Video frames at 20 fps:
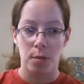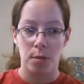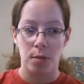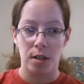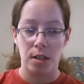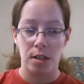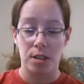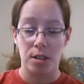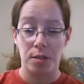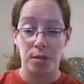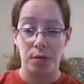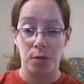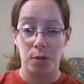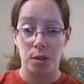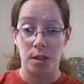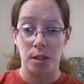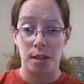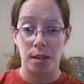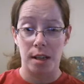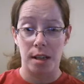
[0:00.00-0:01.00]
We actually have
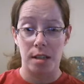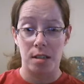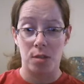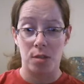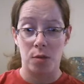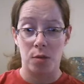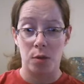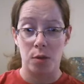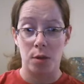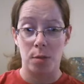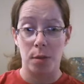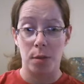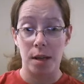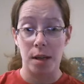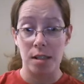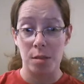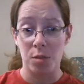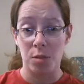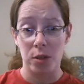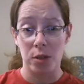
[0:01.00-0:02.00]
forecasts for
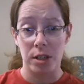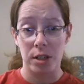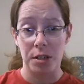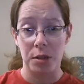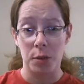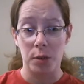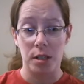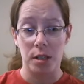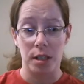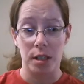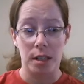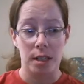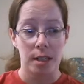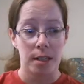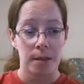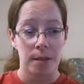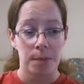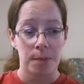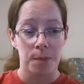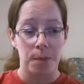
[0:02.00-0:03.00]
possible rain all week,
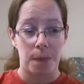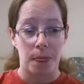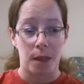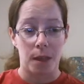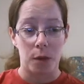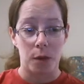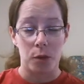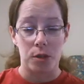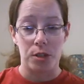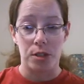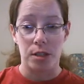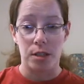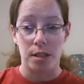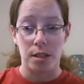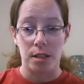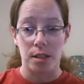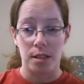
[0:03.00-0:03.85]
which,